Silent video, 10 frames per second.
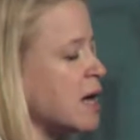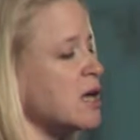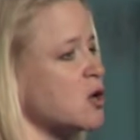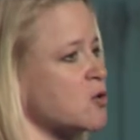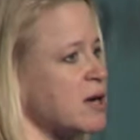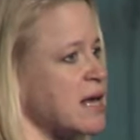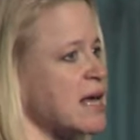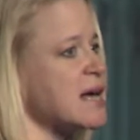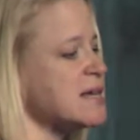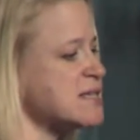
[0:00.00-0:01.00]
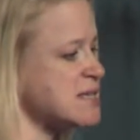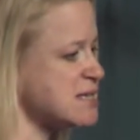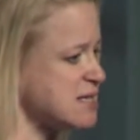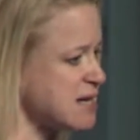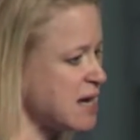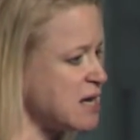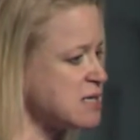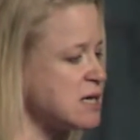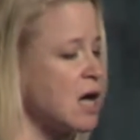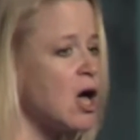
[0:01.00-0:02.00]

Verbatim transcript: in creating a sustained,